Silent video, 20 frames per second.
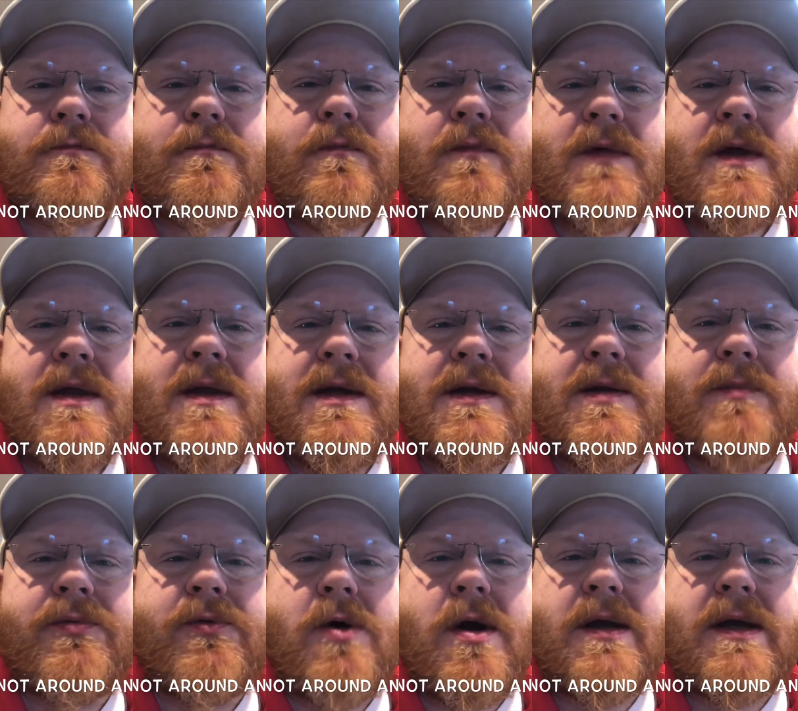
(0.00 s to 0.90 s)
I think the
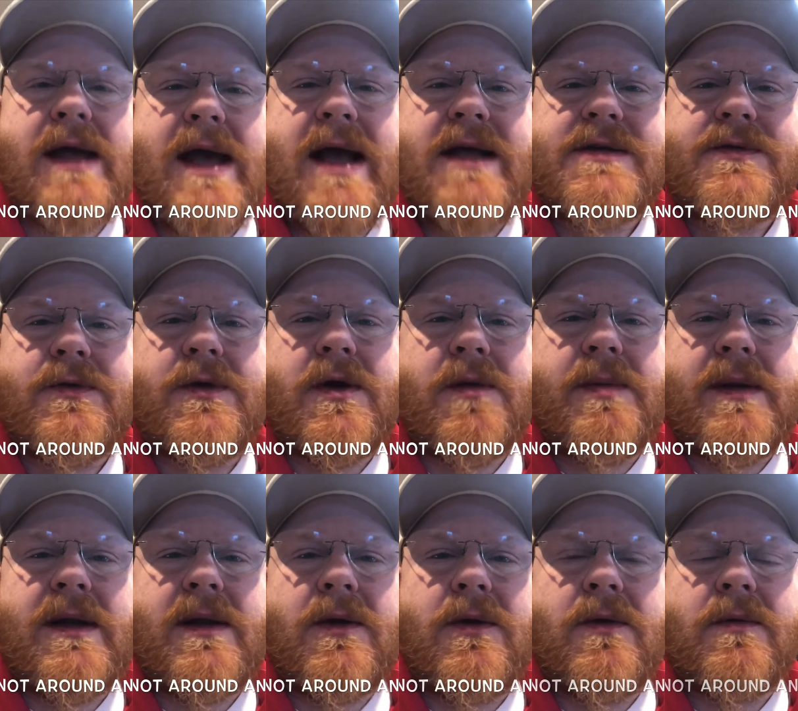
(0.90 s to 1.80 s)
broadcast would have
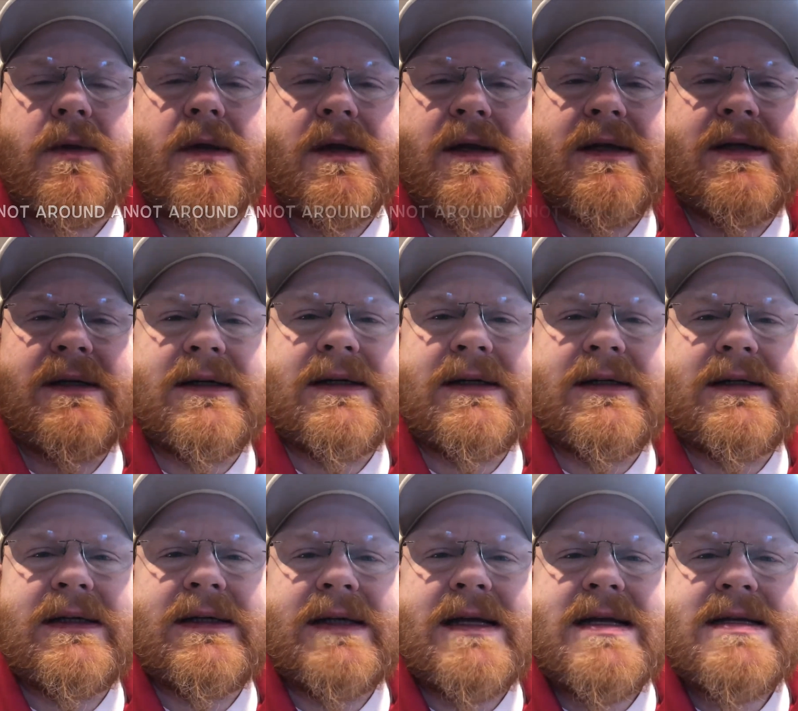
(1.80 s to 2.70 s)
been a little
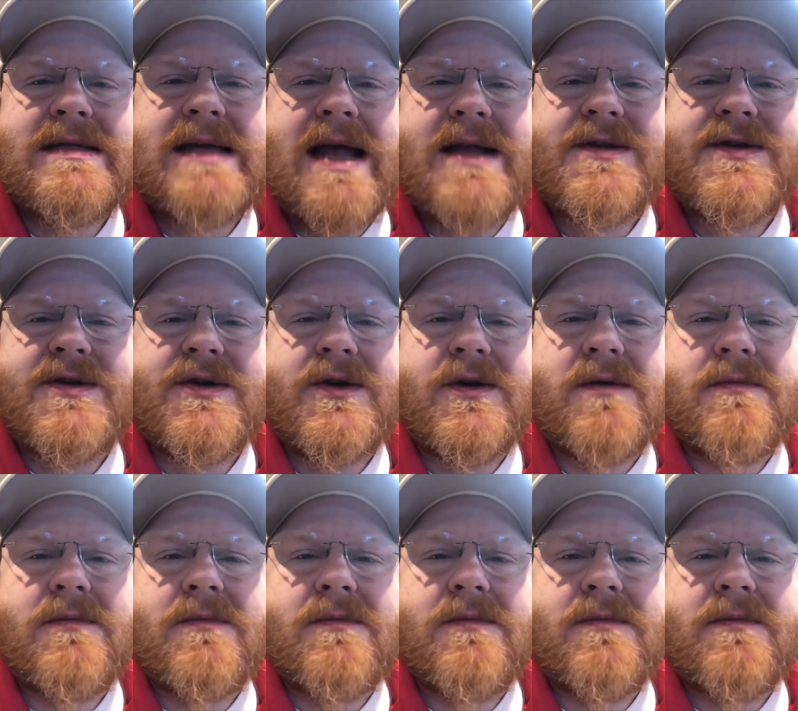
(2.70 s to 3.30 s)
denser